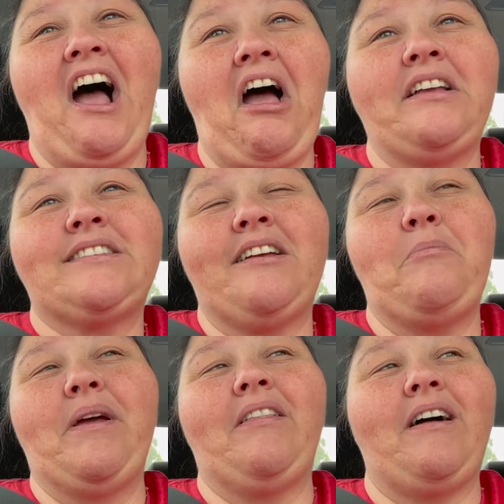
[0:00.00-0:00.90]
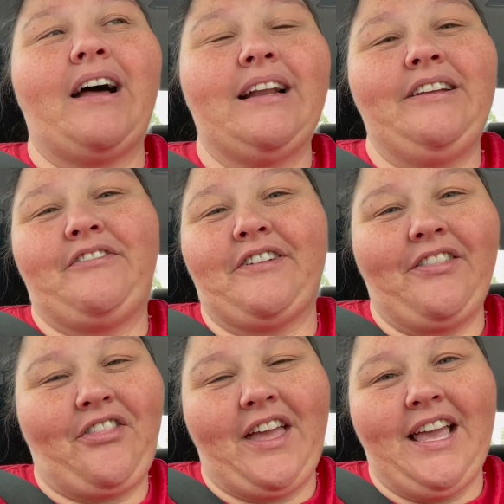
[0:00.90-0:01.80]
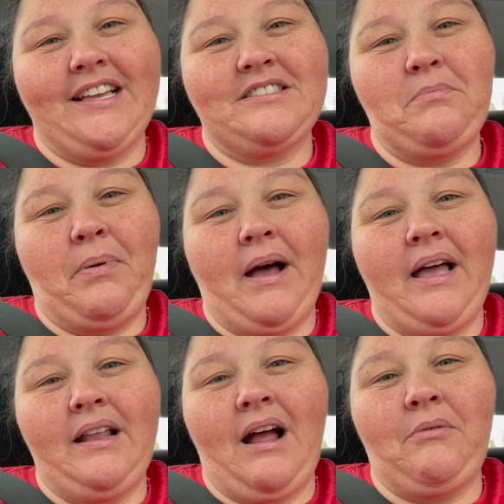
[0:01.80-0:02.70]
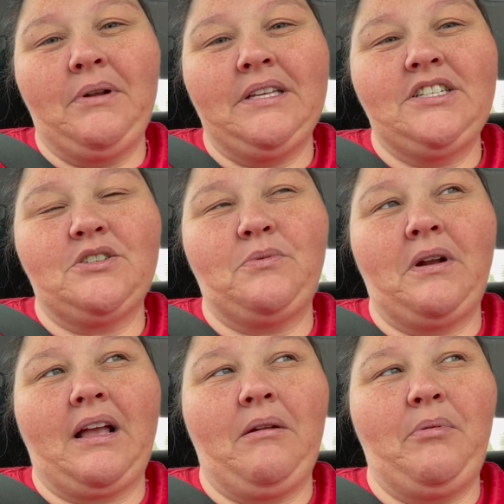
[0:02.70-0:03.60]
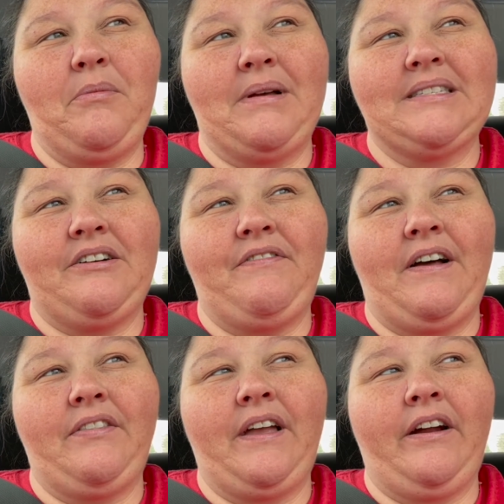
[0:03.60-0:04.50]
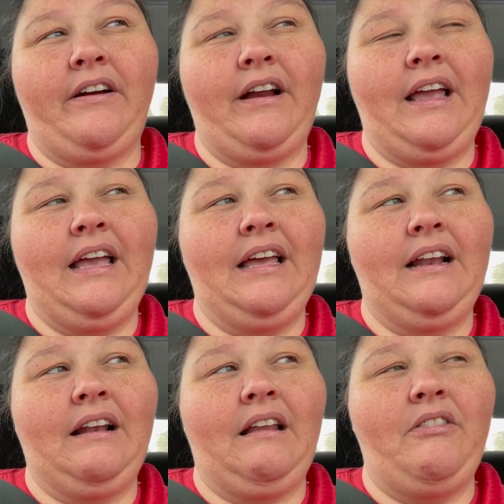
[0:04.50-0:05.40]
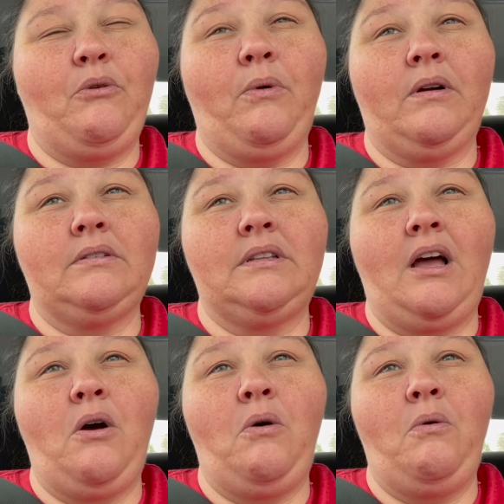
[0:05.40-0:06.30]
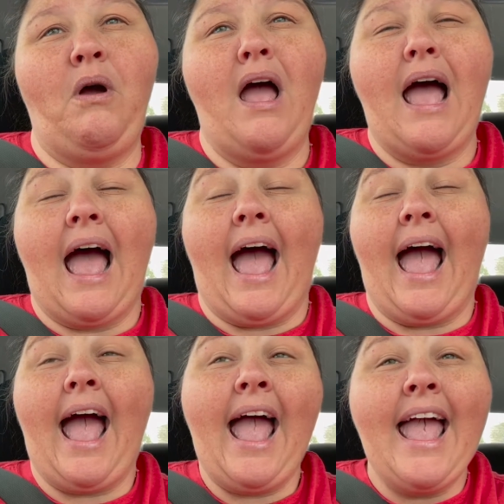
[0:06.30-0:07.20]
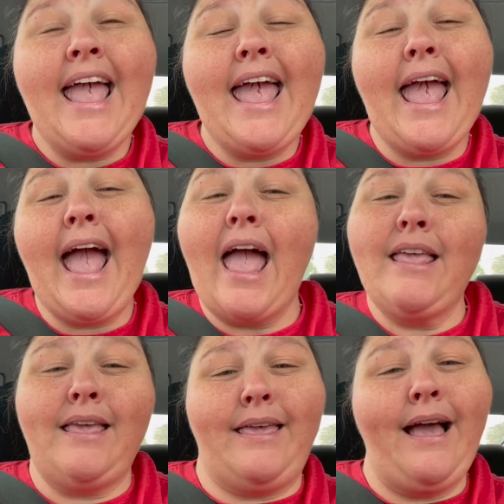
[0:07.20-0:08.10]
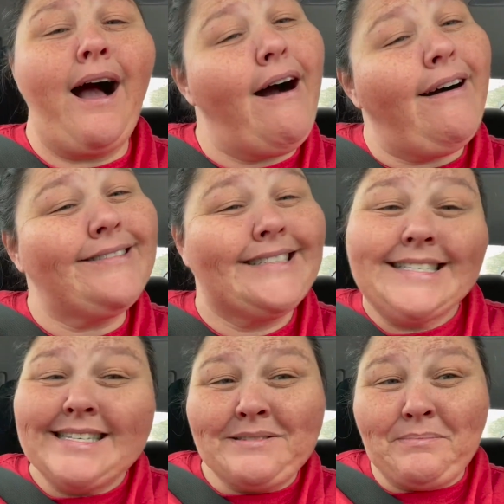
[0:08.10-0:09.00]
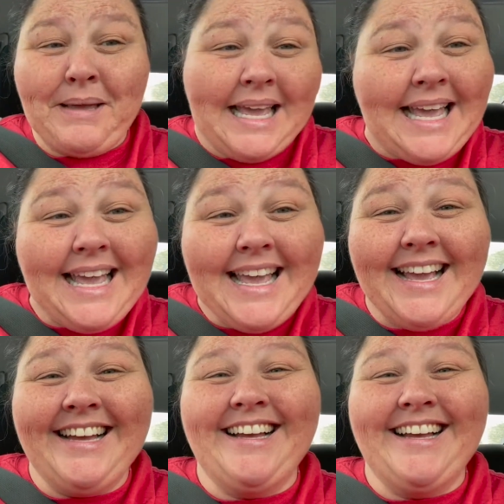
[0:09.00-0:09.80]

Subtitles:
It's going to be a lot of different things, but I really just want to kind of put myself out there and let the world know, hey, y'all, this is me.